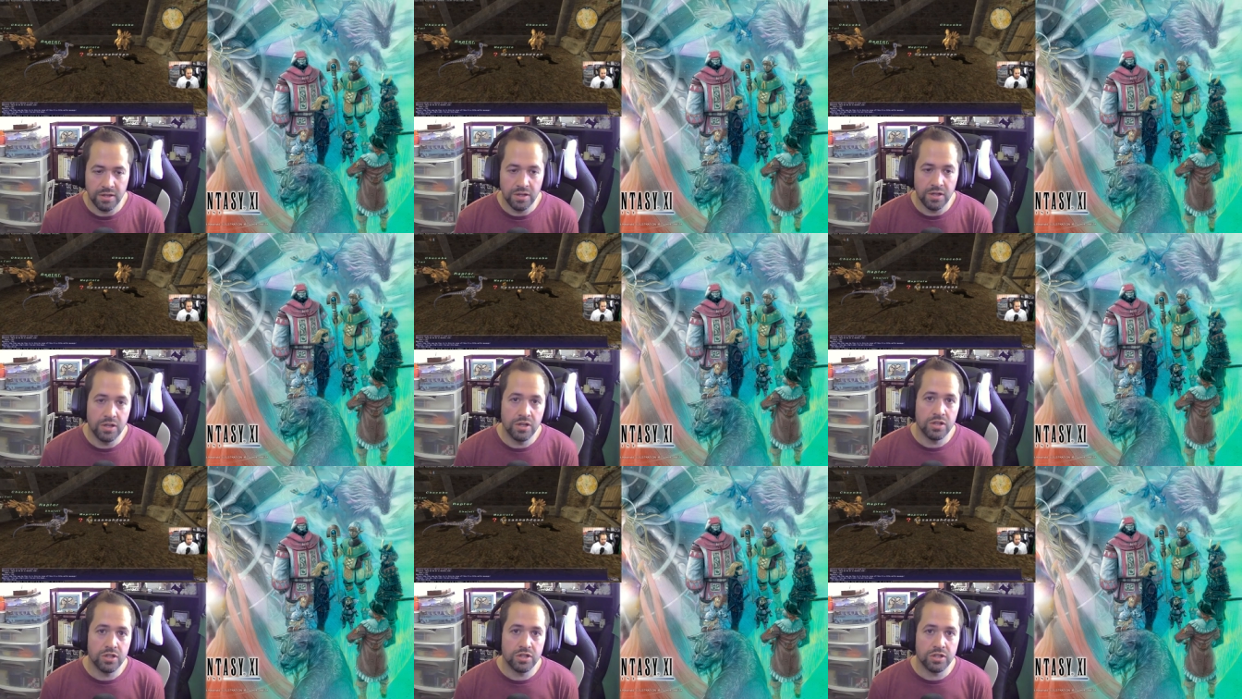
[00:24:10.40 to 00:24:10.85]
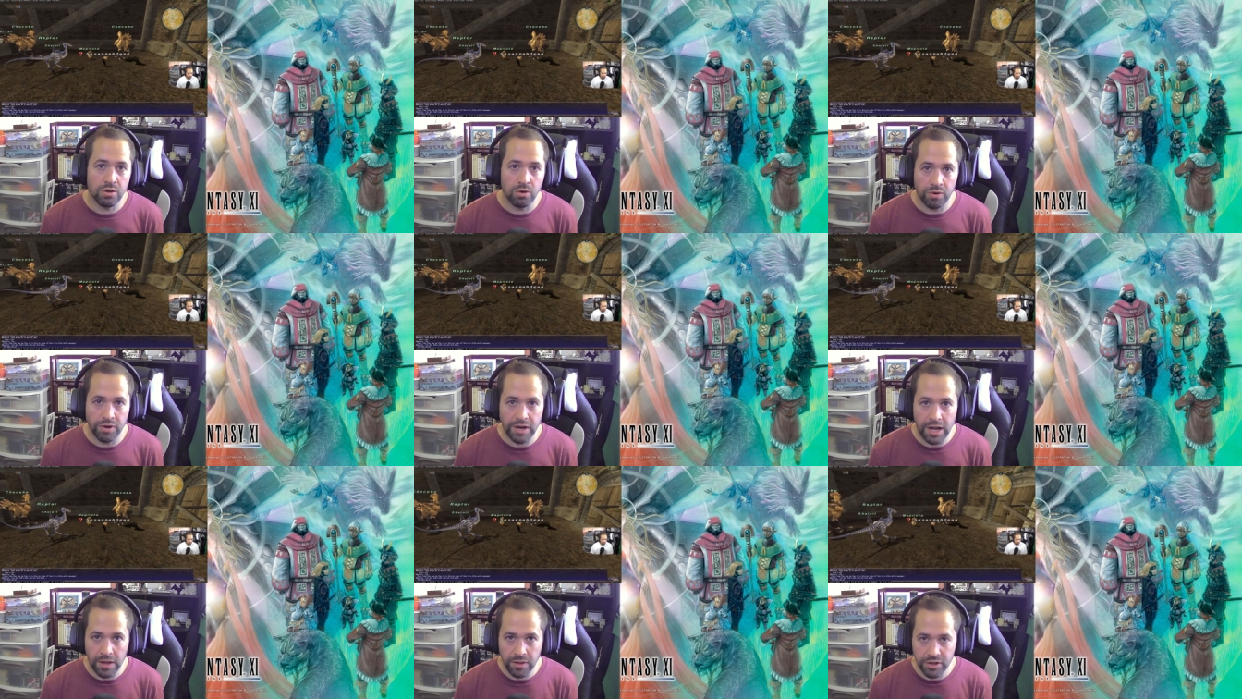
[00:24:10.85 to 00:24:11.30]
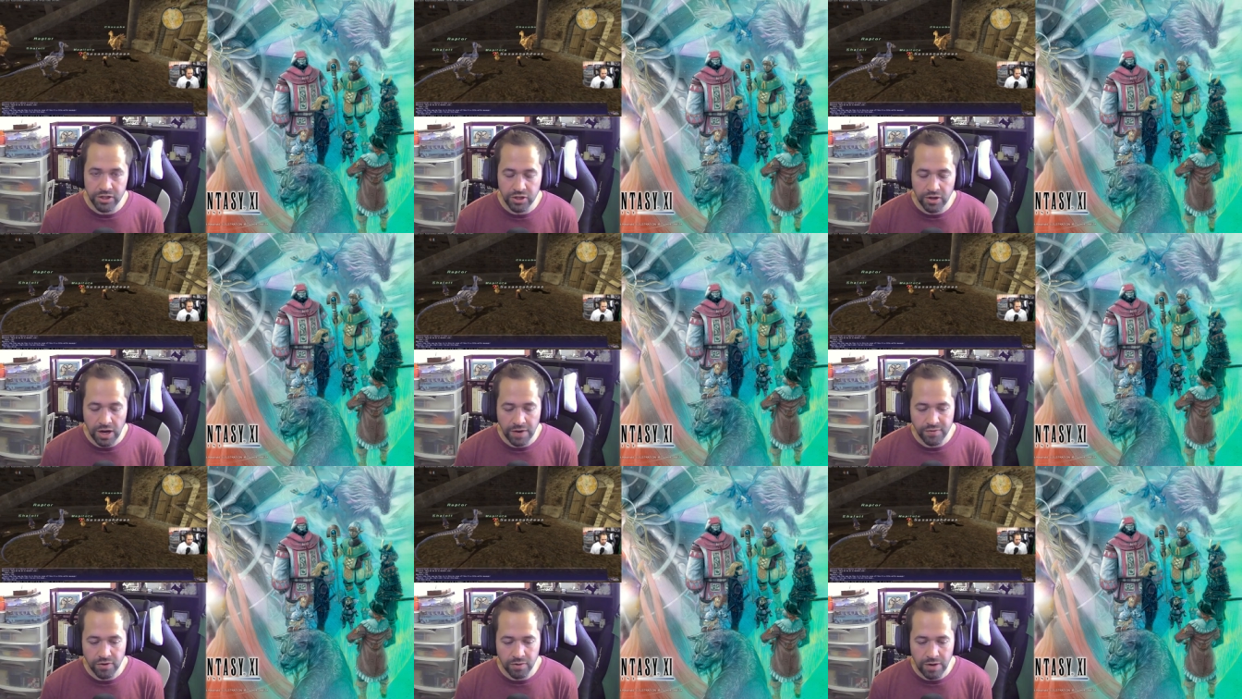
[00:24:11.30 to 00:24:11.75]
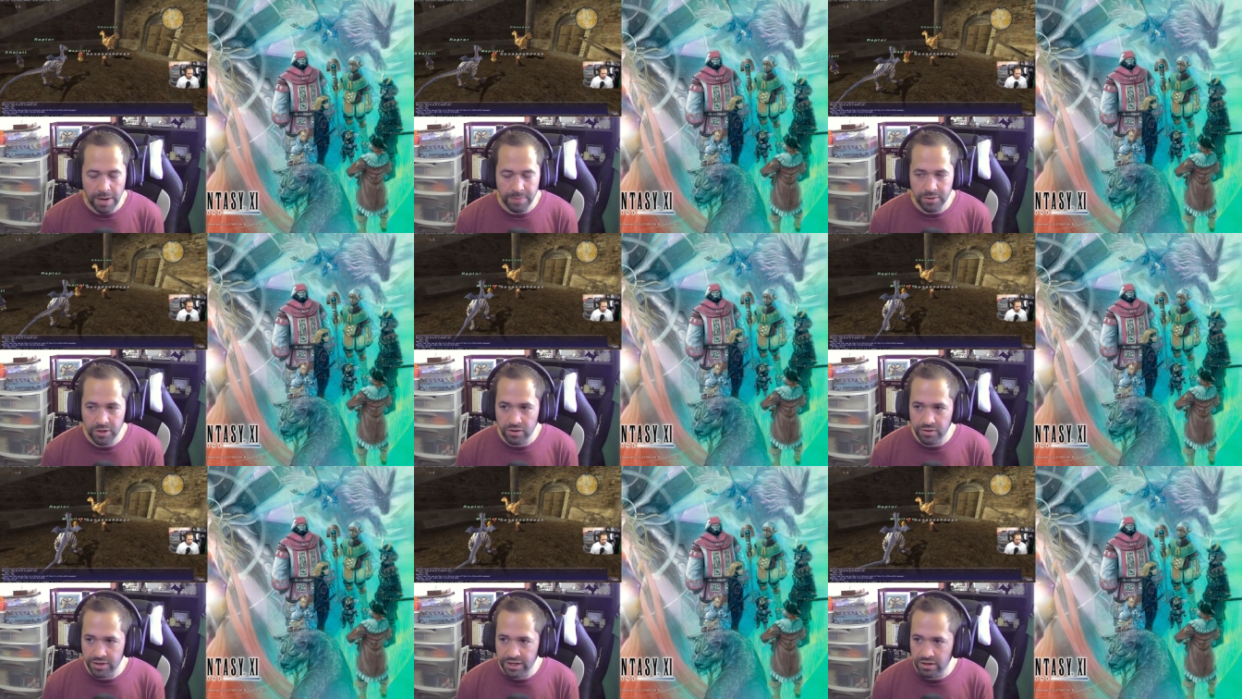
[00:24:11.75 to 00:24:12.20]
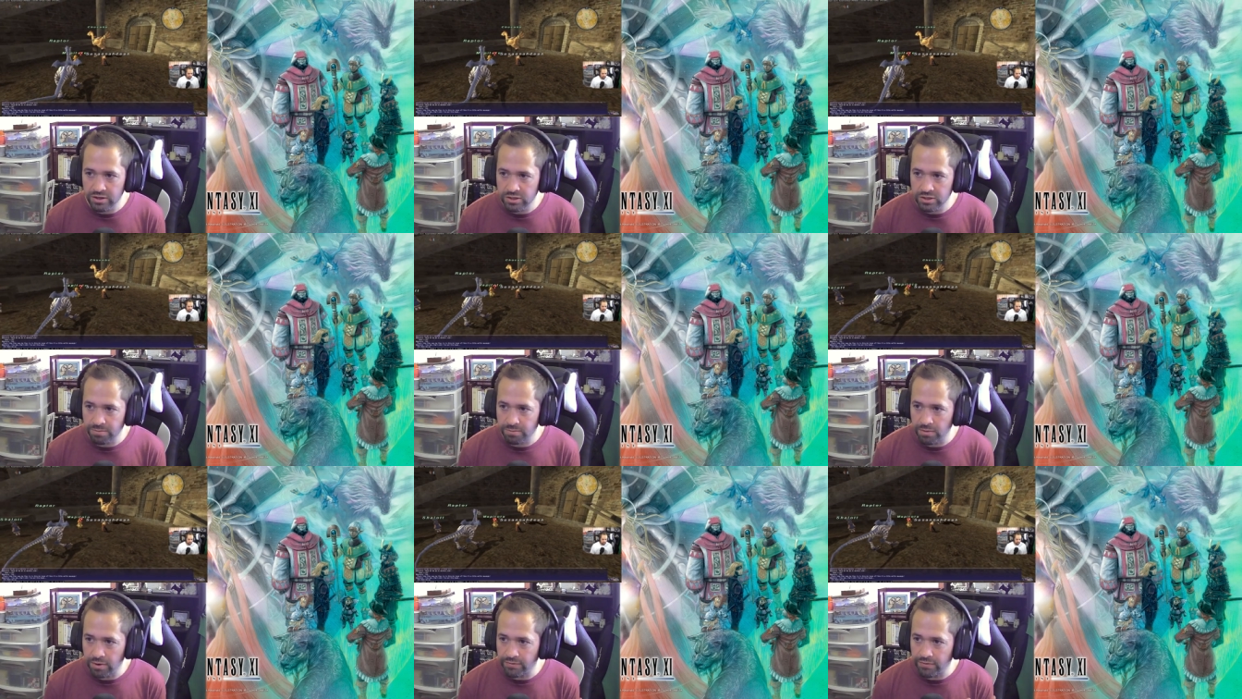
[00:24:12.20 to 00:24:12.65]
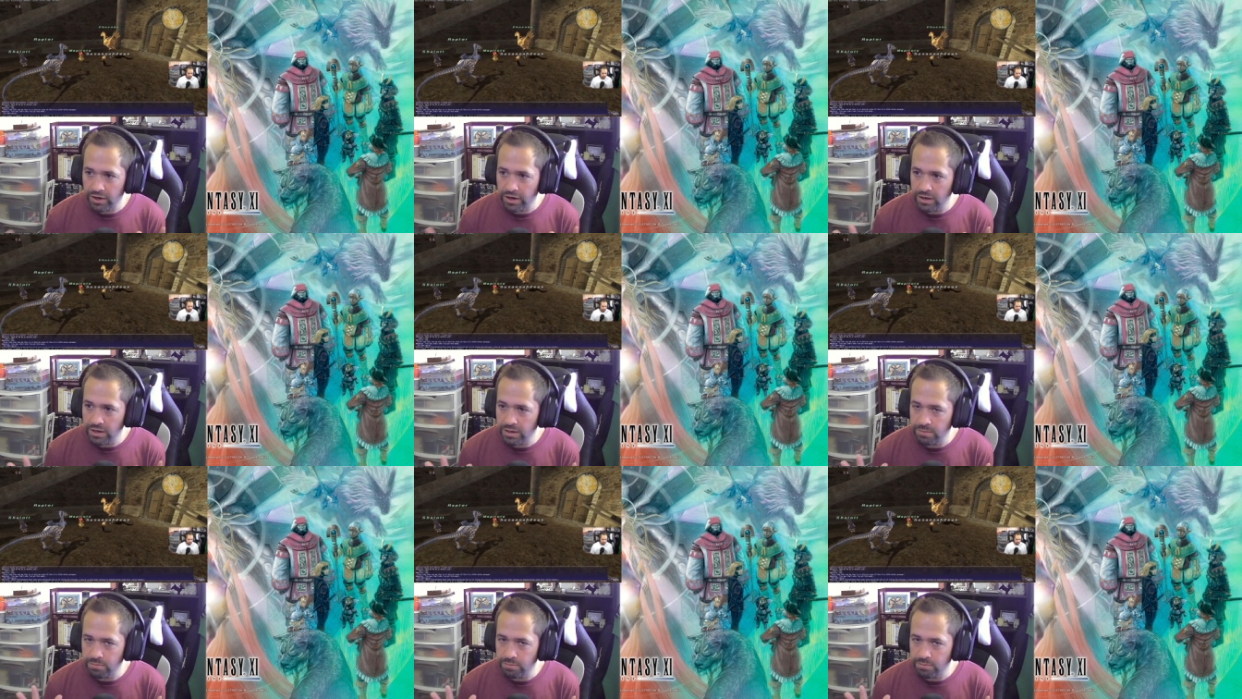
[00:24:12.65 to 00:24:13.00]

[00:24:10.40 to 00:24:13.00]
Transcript: So now that you have your raptor, here's a very